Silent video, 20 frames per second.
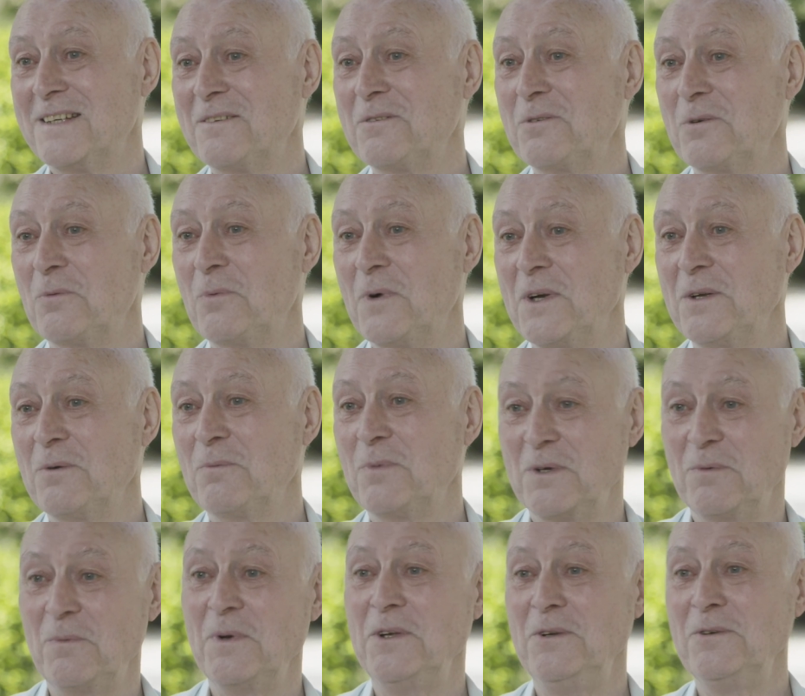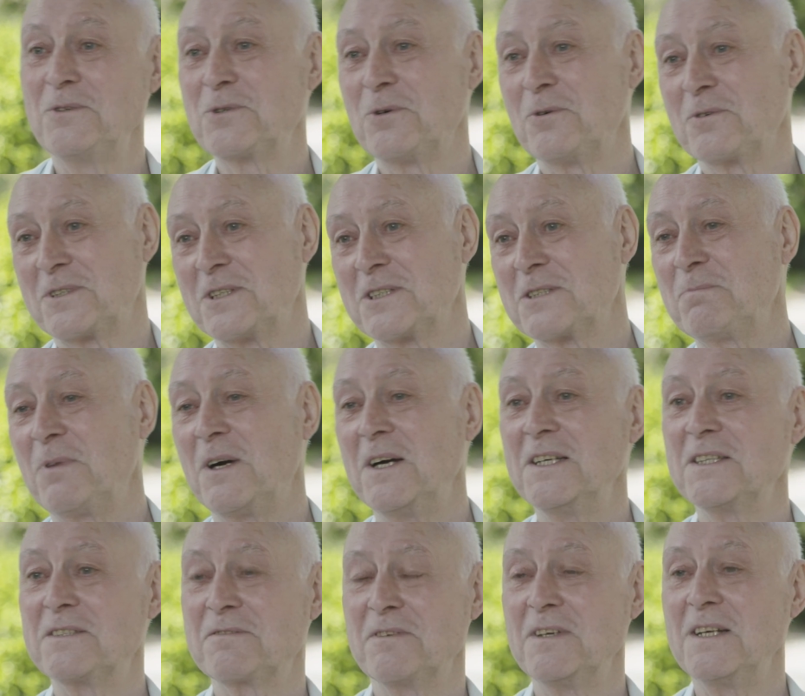When you talk to
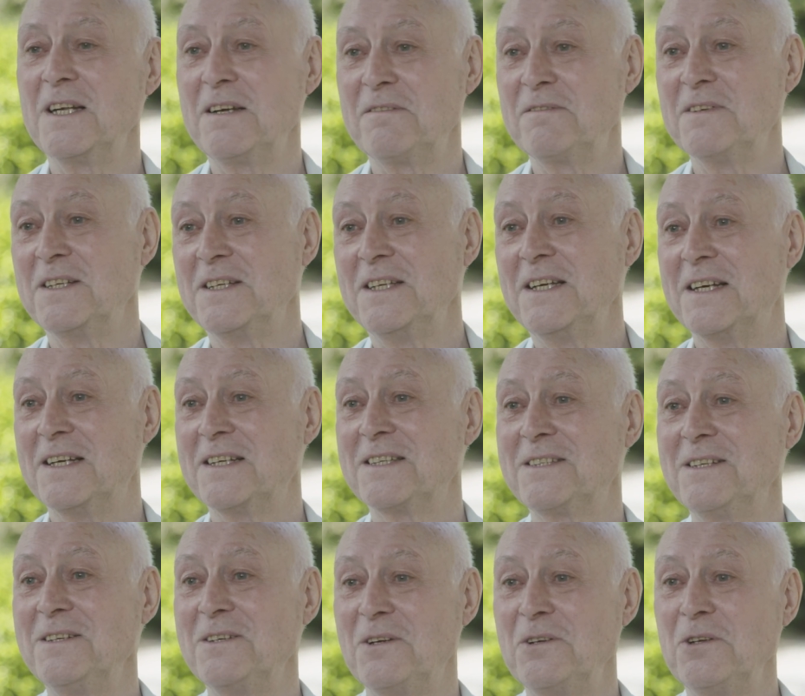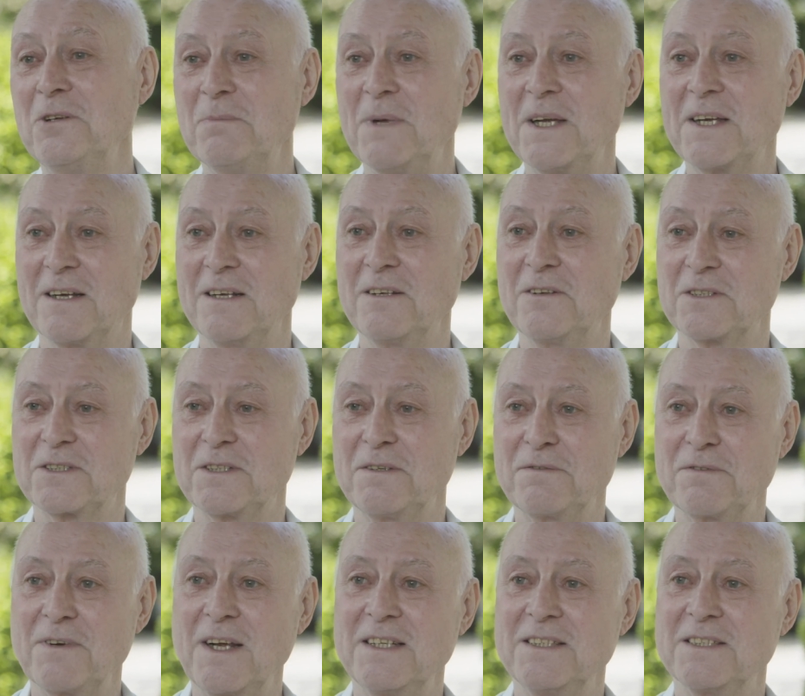spies for 11 years, you know, you make a lot of
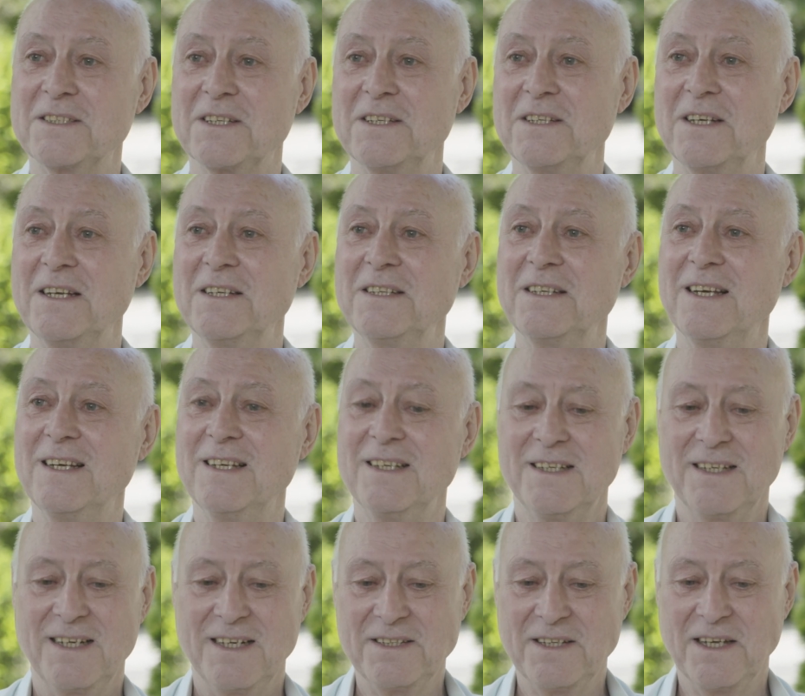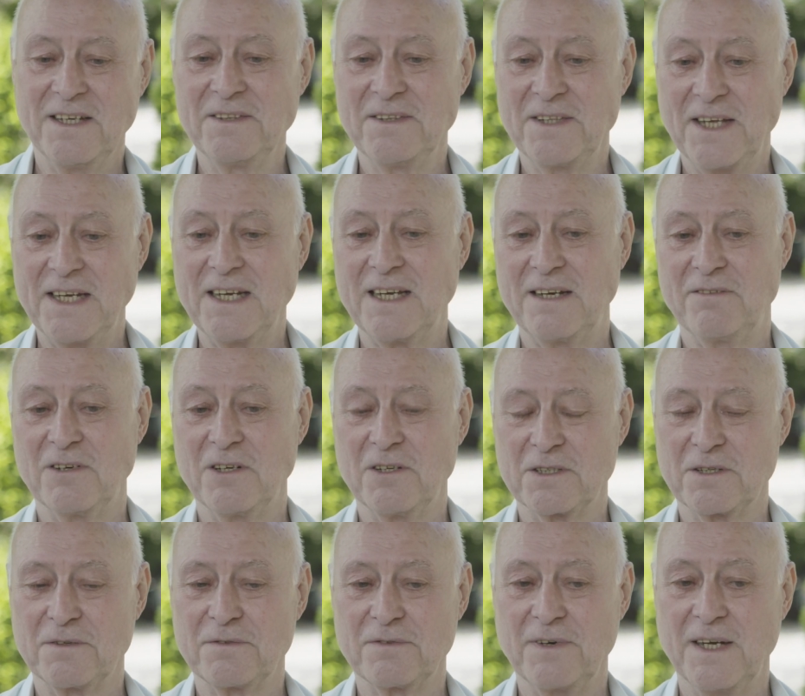friends, and they have a
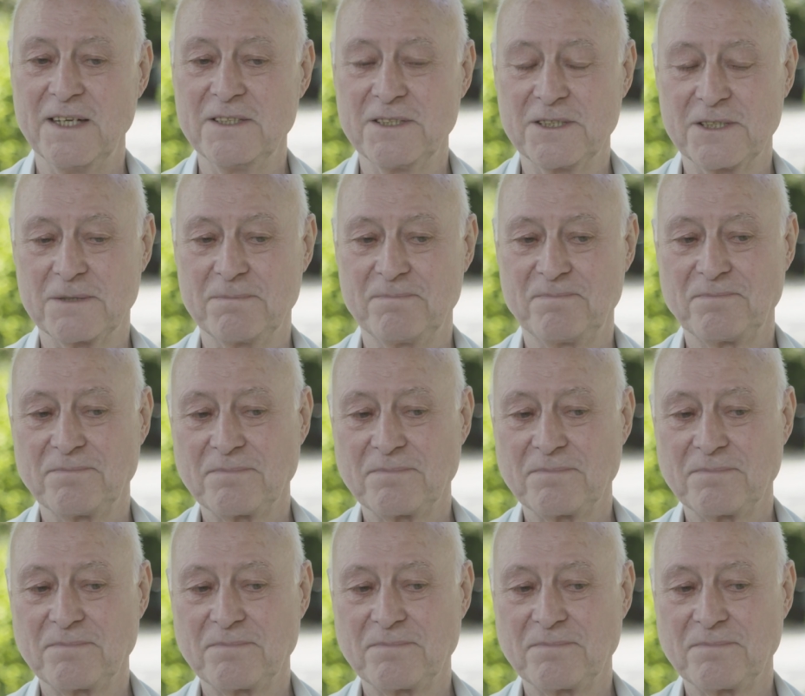lot of friends.